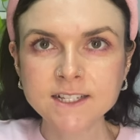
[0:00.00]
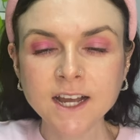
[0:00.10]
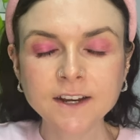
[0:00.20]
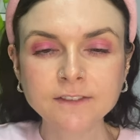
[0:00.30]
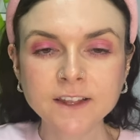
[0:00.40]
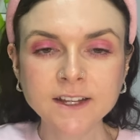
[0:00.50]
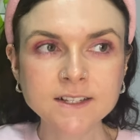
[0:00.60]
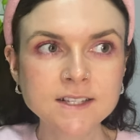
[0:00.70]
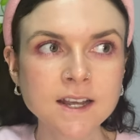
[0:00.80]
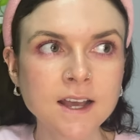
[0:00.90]
side of
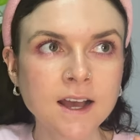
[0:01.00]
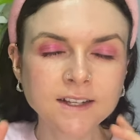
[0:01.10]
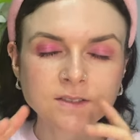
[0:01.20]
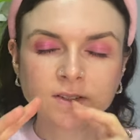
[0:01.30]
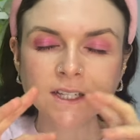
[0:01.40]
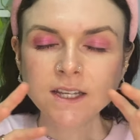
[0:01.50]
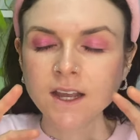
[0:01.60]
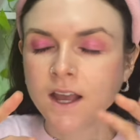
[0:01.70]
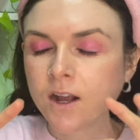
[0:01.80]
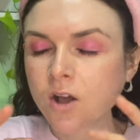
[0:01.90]
things. It's really
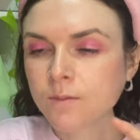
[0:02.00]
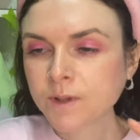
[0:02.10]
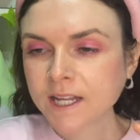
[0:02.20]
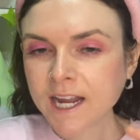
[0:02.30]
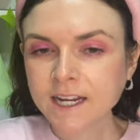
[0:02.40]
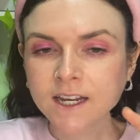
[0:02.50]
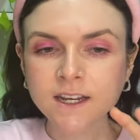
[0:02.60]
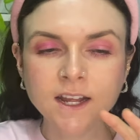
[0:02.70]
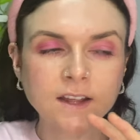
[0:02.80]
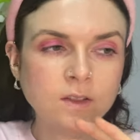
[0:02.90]

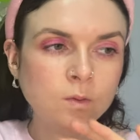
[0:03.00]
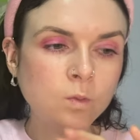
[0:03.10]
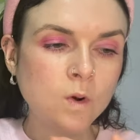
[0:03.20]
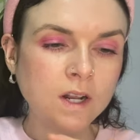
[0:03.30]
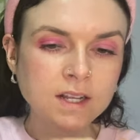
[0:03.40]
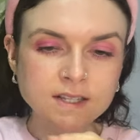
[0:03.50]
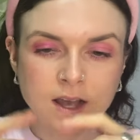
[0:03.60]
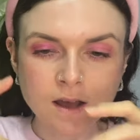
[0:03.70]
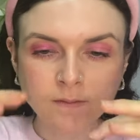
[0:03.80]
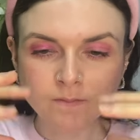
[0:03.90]
complicated and the waters
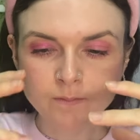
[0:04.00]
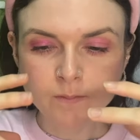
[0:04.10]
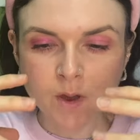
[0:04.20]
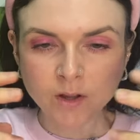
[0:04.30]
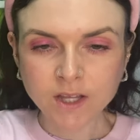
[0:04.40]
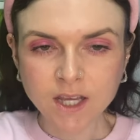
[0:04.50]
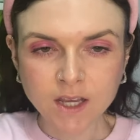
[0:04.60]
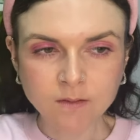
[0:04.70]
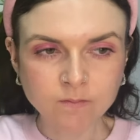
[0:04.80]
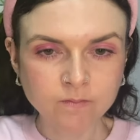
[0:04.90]
are
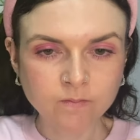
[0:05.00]
murky